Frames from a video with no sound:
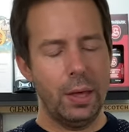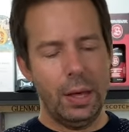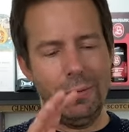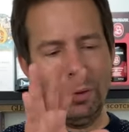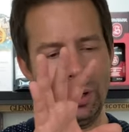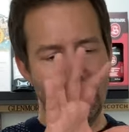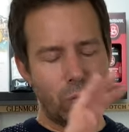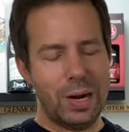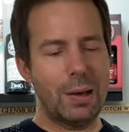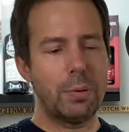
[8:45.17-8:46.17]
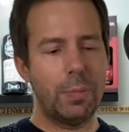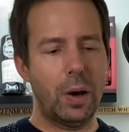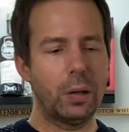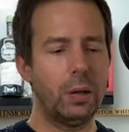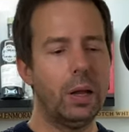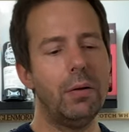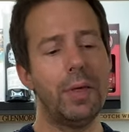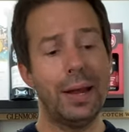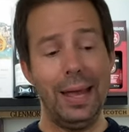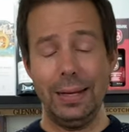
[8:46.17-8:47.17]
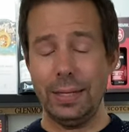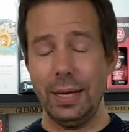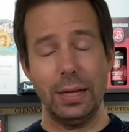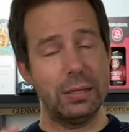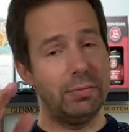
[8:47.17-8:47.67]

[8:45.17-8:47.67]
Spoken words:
If you want to grab a bottle of that 18, it's